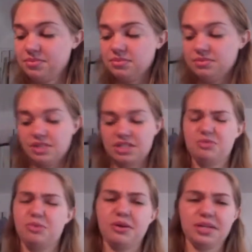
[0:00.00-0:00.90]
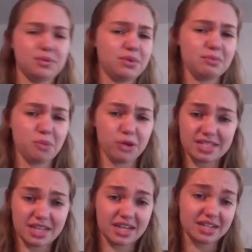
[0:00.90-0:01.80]
Because you're probably going to want more than
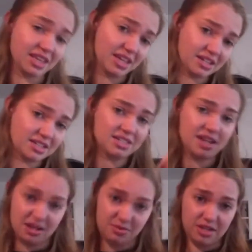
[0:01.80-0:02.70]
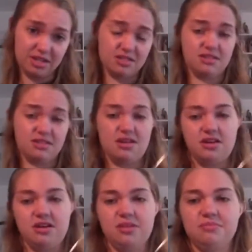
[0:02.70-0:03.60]
10 in the end anyways.
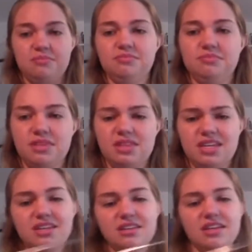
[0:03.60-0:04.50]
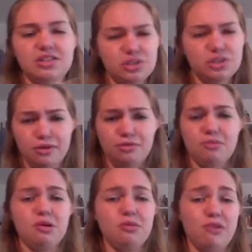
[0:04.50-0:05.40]
Think like 2 or 3
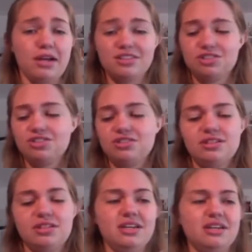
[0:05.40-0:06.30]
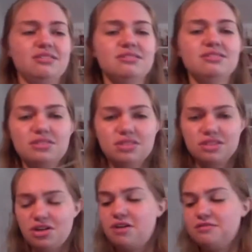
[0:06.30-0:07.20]
per branch, and
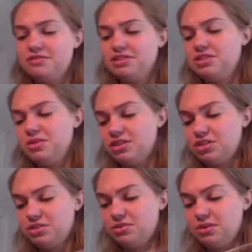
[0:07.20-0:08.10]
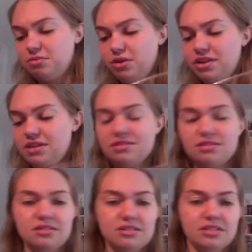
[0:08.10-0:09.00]
obviously you want a tree with more than
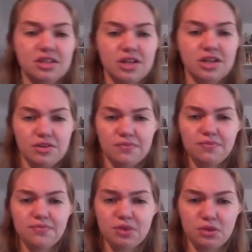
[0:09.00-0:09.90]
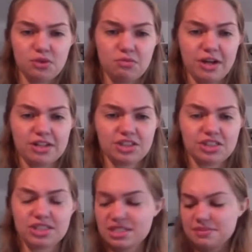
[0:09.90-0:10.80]
3
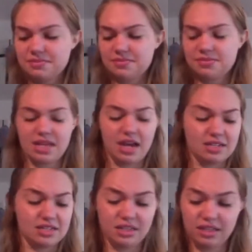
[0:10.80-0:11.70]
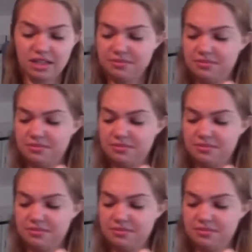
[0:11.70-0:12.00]
branches, ideally.